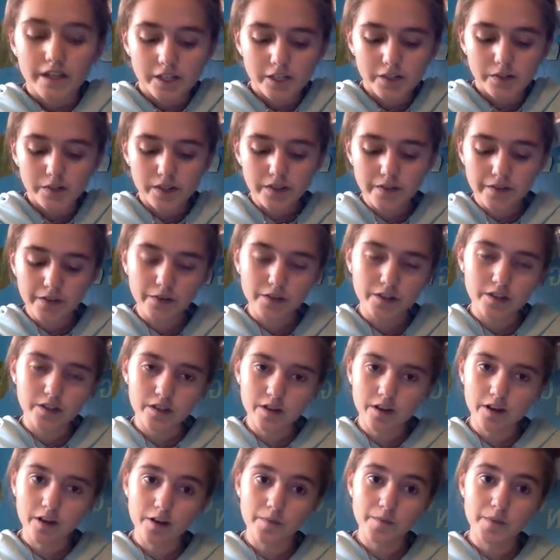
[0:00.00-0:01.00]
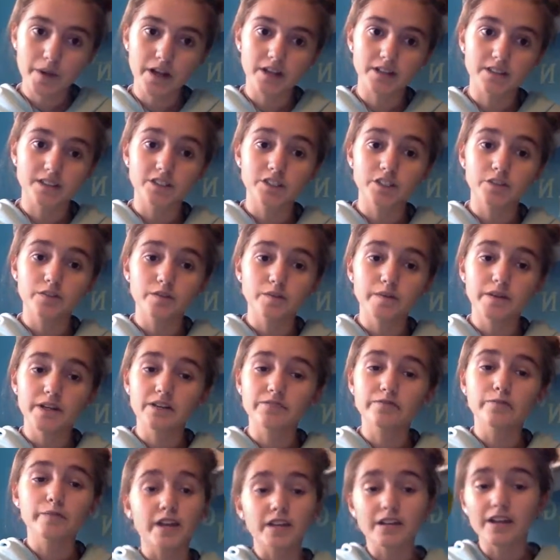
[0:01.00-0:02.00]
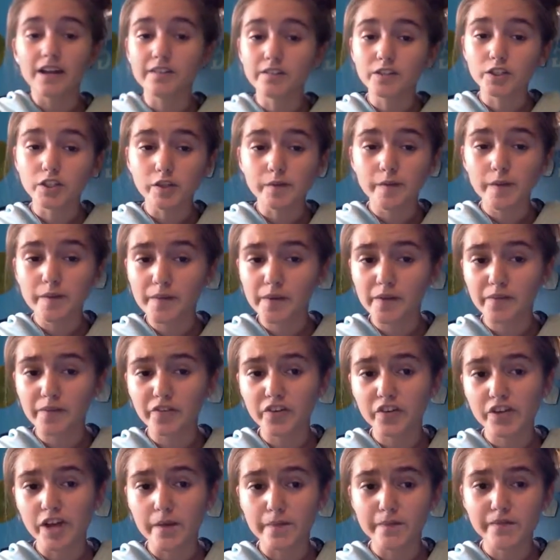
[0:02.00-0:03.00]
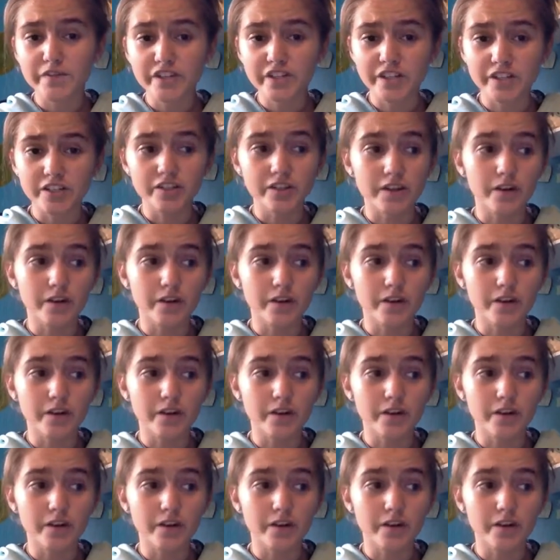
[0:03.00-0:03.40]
She was living with her parents, and she wanted to have a better life, so she put me up for adoption.